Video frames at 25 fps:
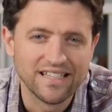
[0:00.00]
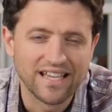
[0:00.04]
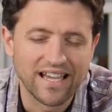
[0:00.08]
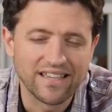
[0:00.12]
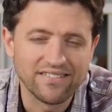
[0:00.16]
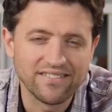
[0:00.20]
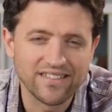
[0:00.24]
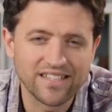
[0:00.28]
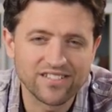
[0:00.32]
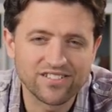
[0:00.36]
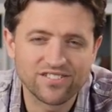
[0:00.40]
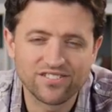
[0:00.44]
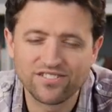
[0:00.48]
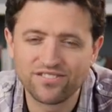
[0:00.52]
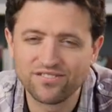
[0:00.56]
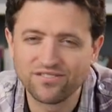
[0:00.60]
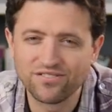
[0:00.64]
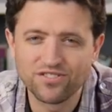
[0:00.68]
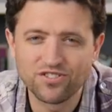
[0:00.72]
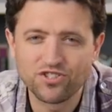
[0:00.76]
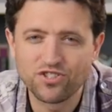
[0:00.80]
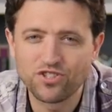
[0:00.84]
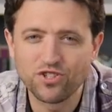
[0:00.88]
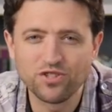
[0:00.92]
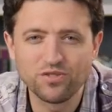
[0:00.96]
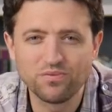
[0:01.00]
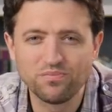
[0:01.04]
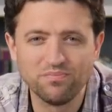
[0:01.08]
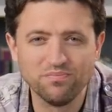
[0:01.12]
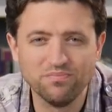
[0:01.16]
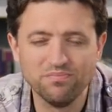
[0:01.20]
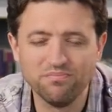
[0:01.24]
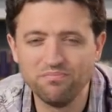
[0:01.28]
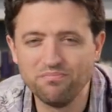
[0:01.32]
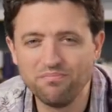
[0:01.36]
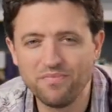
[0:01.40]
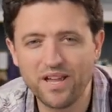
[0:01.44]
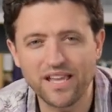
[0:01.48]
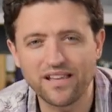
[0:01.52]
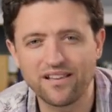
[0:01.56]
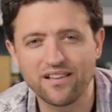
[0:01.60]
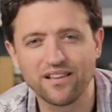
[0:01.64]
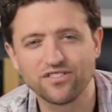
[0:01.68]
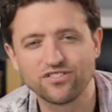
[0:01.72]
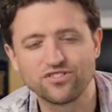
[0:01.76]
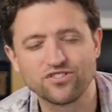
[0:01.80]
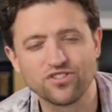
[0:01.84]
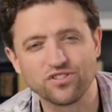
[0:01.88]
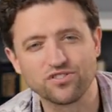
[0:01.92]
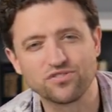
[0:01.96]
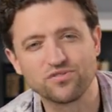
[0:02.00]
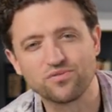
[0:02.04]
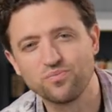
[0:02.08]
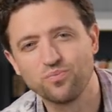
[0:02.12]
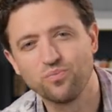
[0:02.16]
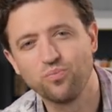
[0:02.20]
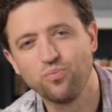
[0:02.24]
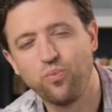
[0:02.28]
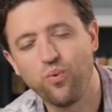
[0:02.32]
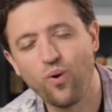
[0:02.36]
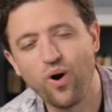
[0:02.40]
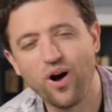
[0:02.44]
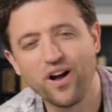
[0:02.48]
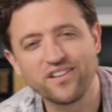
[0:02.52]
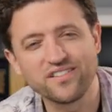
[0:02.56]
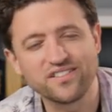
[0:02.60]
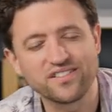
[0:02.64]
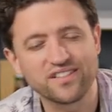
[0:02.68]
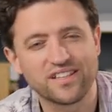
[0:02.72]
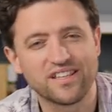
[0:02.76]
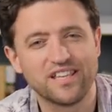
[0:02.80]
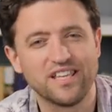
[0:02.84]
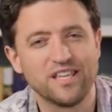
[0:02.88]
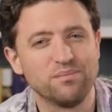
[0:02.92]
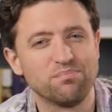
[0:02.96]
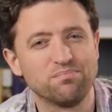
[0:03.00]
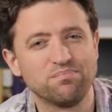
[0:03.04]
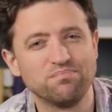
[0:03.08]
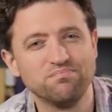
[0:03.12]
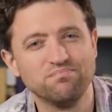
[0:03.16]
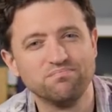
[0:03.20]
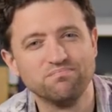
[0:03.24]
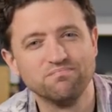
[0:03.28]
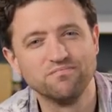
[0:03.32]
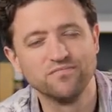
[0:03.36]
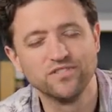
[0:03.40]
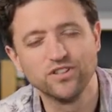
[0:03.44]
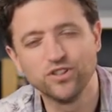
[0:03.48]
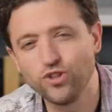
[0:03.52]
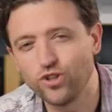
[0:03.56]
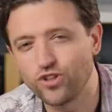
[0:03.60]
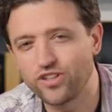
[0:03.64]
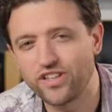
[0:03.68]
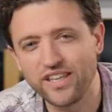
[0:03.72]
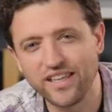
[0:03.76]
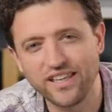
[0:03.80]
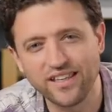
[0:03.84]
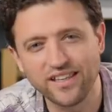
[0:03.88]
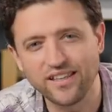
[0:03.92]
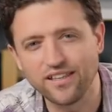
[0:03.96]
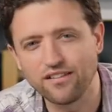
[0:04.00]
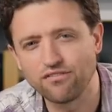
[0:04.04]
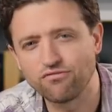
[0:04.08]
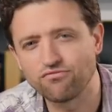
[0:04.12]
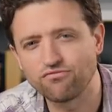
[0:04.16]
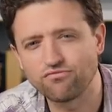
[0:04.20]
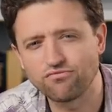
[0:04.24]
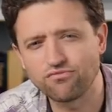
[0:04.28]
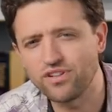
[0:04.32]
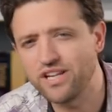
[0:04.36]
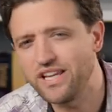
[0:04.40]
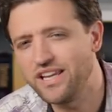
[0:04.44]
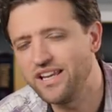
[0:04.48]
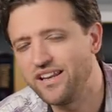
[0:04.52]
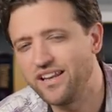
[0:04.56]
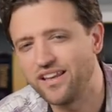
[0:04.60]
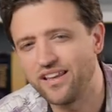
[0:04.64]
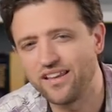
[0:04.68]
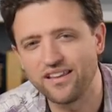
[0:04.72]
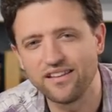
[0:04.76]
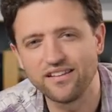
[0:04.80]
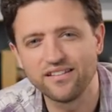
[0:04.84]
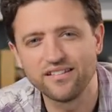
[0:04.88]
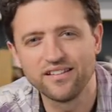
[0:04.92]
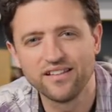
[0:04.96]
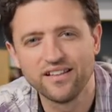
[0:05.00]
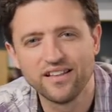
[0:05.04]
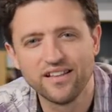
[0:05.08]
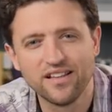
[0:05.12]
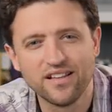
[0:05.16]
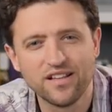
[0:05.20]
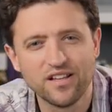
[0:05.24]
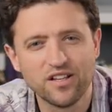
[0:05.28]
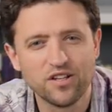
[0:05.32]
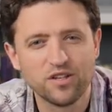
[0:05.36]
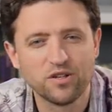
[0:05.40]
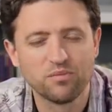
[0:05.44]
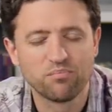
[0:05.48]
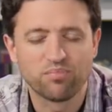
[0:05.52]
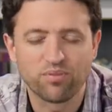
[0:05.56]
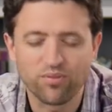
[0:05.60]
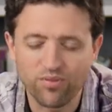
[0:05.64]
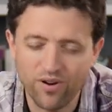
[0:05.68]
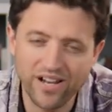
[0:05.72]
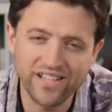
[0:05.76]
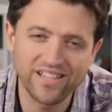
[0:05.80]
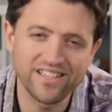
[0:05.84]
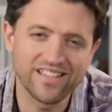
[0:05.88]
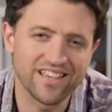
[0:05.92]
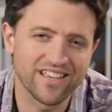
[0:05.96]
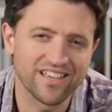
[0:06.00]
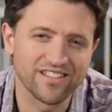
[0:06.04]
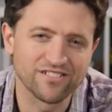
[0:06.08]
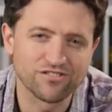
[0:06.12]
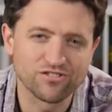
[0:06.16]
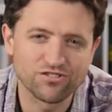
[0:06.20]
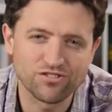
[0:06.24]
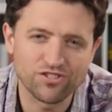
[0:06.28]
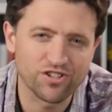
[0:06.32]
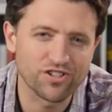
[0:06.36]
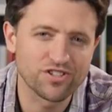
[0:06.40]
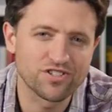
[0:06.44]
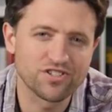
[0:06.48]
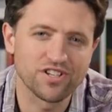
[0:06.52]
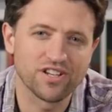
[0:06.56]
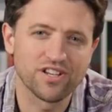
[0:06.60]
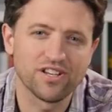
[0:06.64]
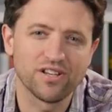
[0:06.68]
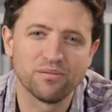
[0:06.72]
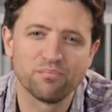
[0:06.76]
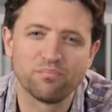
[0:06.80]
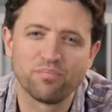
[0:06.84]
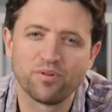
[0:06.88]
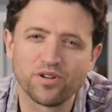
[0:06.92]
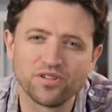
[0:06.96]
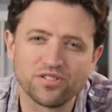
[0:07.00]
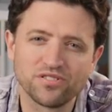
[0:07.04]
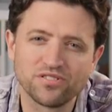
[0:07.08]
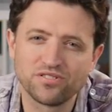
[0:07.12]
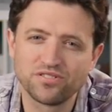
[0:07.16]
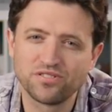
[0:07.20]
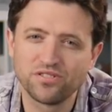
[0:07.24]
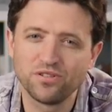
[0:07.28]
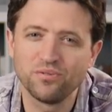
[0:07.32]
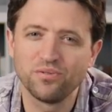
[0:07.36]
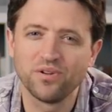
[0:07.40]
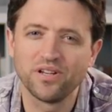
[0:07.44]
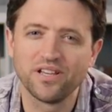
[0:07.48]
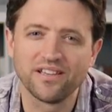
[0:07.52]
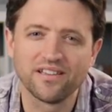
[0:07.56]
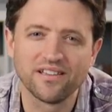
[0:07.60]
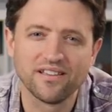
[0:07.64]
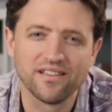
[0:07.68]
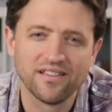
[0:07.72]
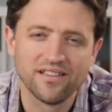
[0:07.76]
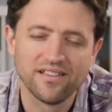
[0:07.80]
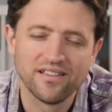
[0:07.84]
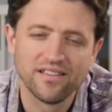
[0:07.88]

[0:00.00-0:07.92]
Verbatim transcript: And this should make us just want to keep looking and reading and praying and searching and pursuing.